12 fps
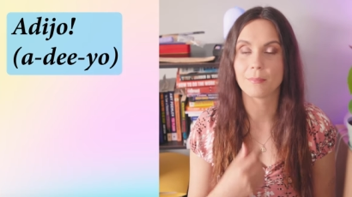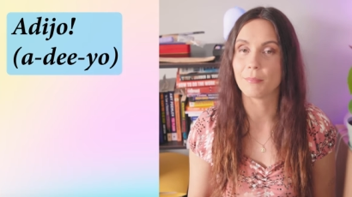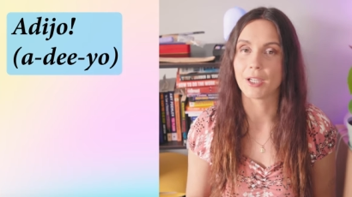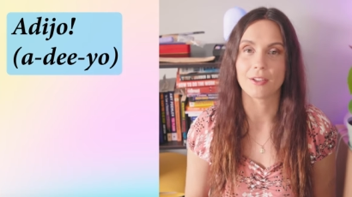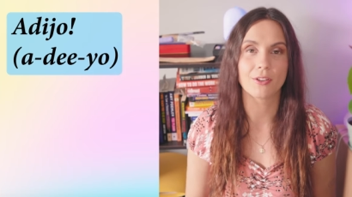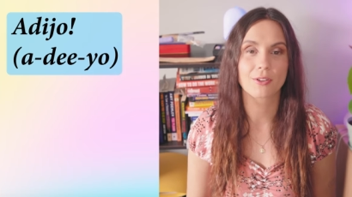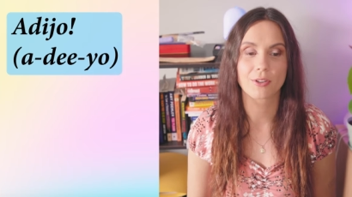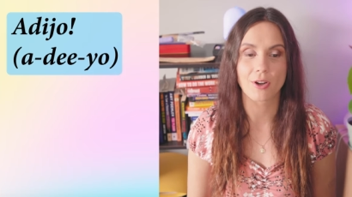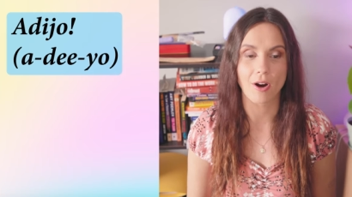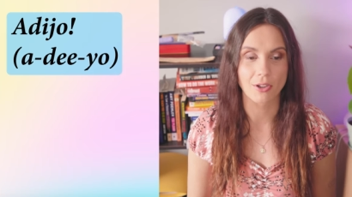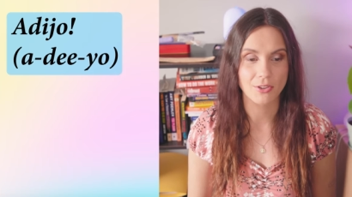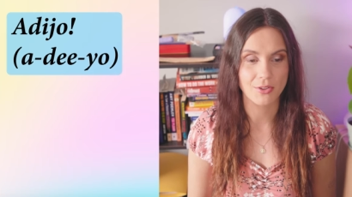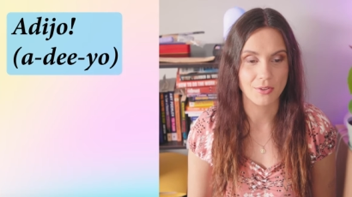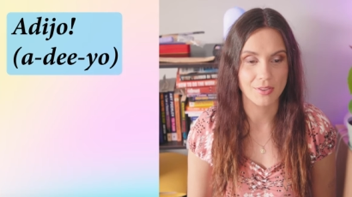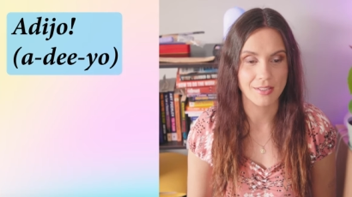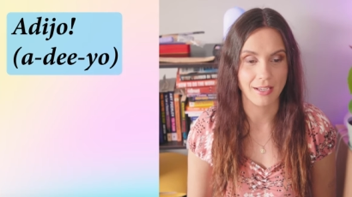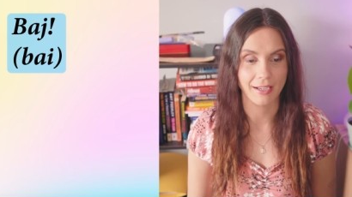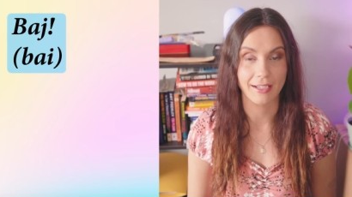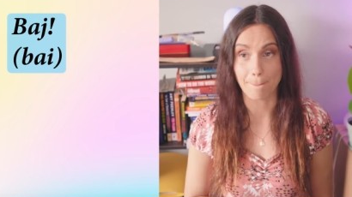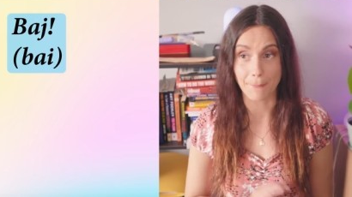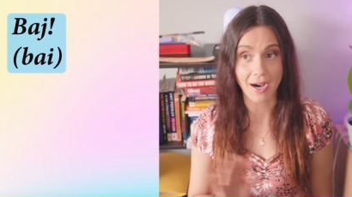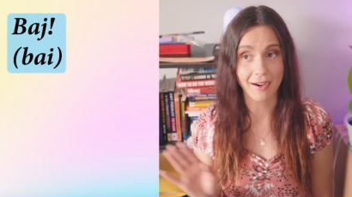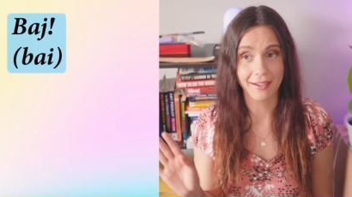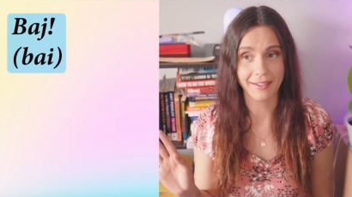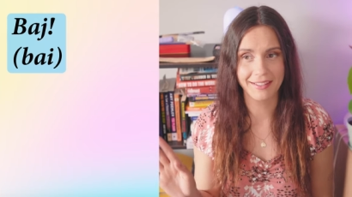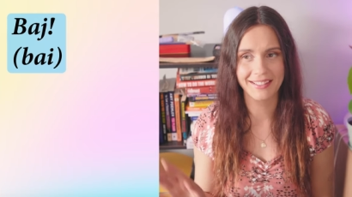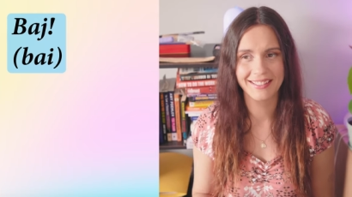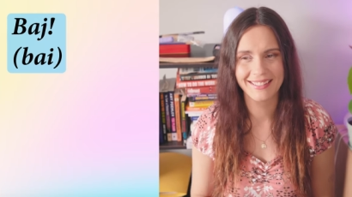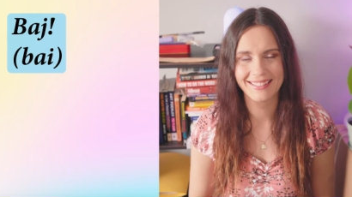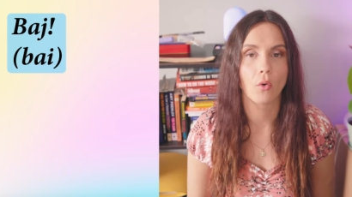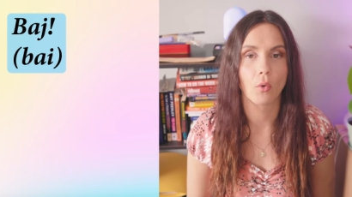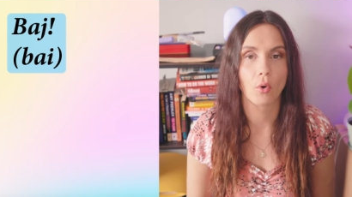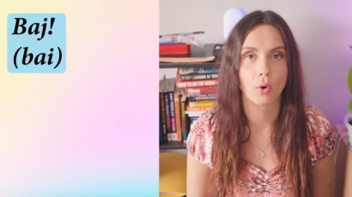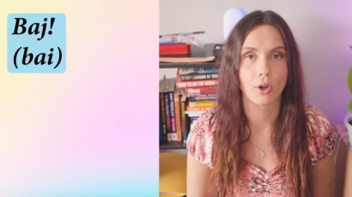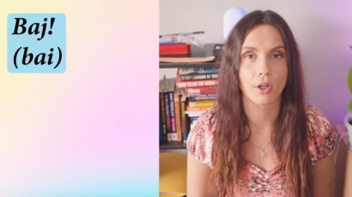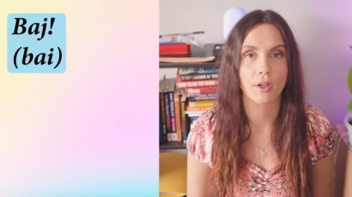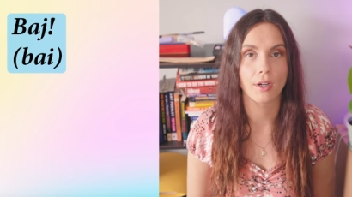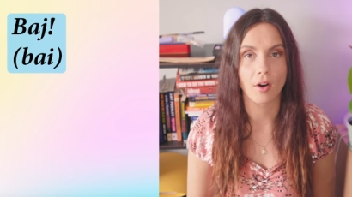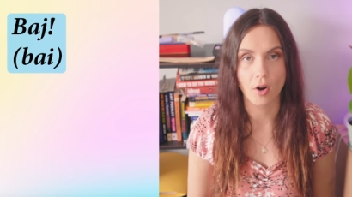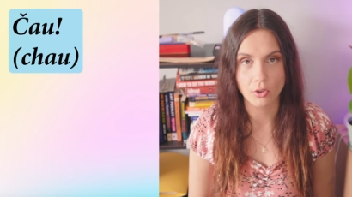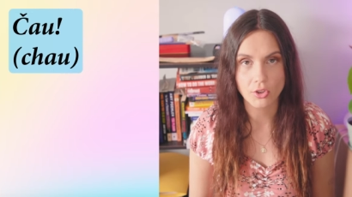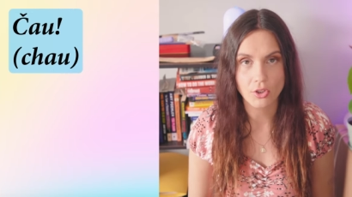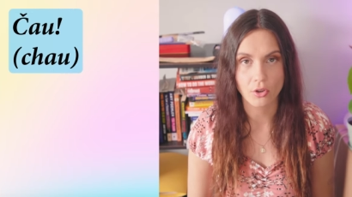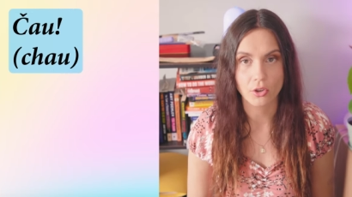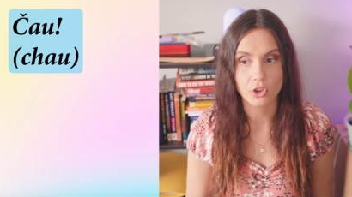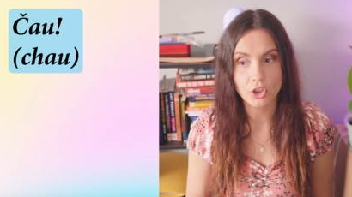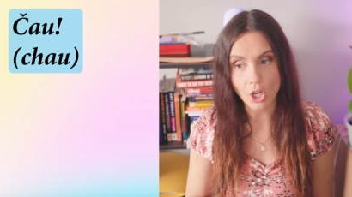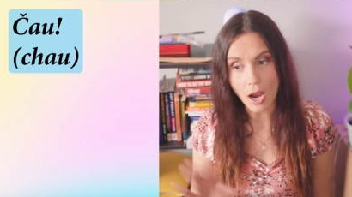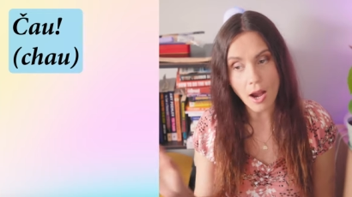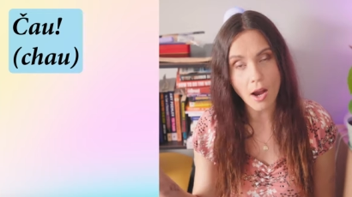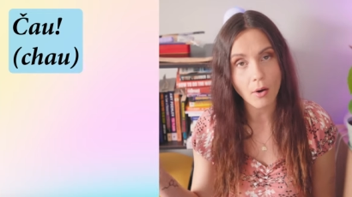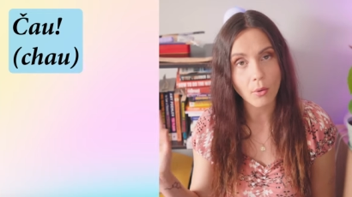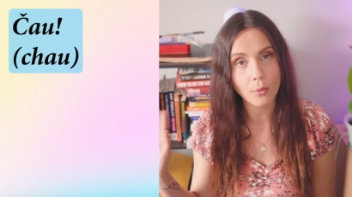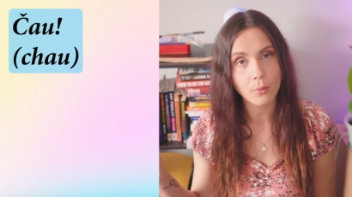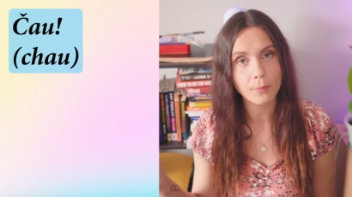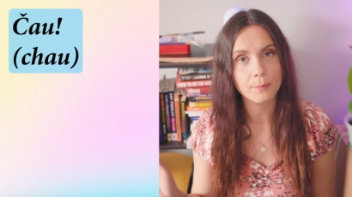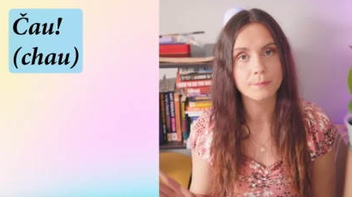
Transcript: but you could also say bye or also ciao.